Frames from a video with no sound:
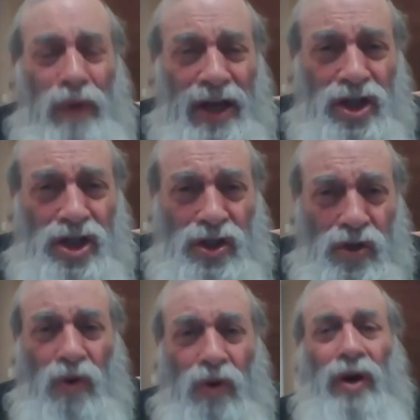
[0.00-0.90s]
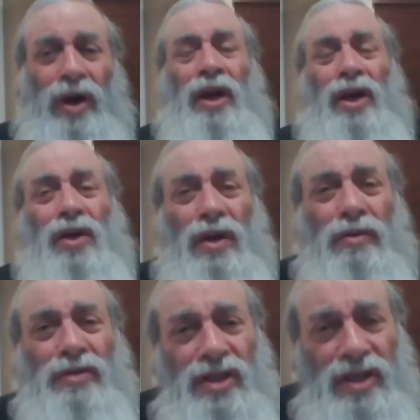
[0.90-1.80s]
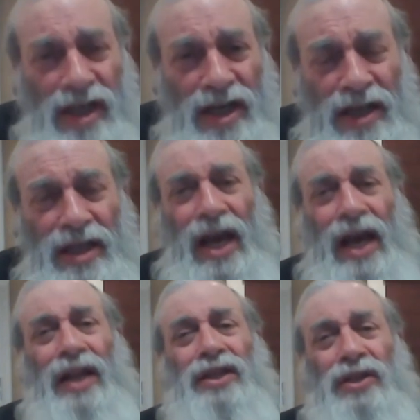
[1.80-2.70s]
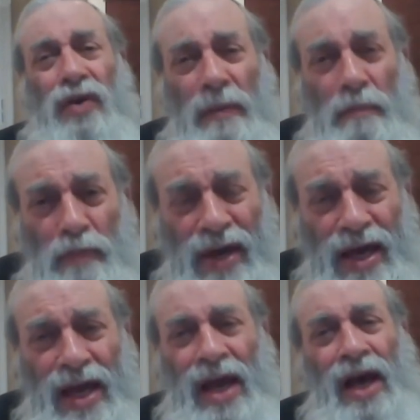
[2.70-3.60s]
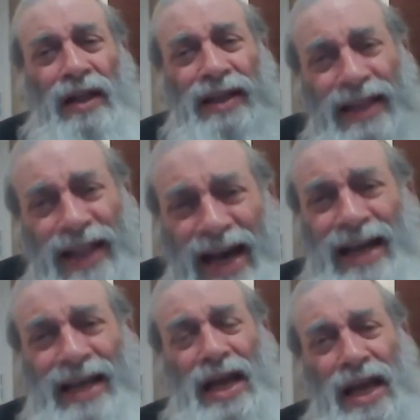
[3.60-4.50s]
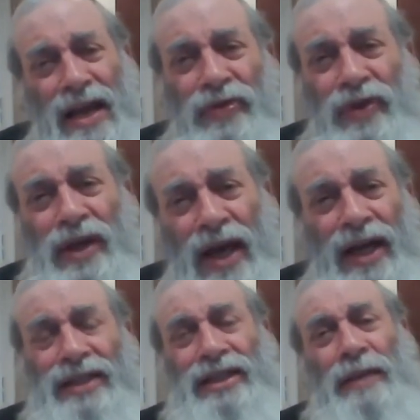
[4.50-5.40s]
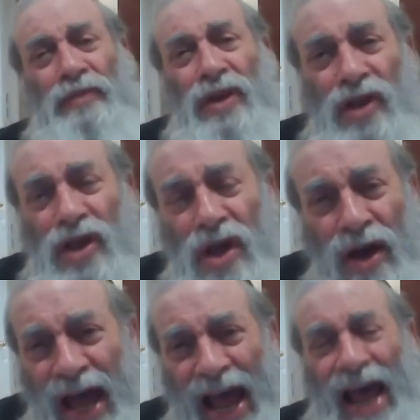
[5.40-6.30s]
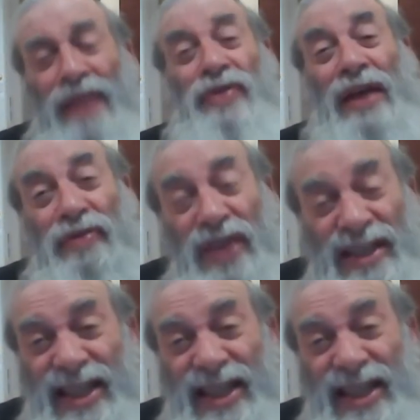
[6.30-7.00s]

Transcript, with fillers: be assured, you don't see it yet, it's going to be. Lock in the concept into your head that the